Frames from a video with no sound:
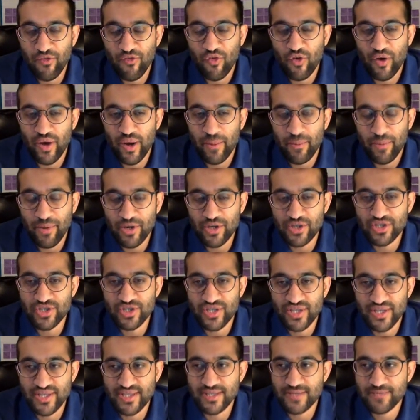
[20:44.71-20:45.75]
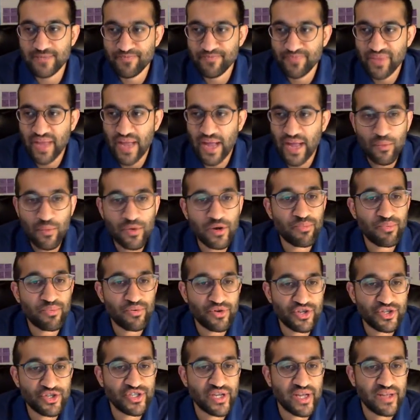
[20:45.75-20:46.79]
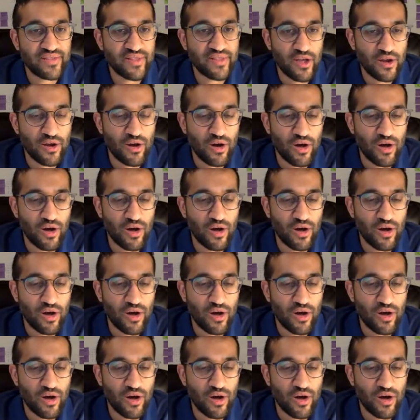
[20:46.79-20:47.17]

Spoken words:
I purchase, I would appreciate that call.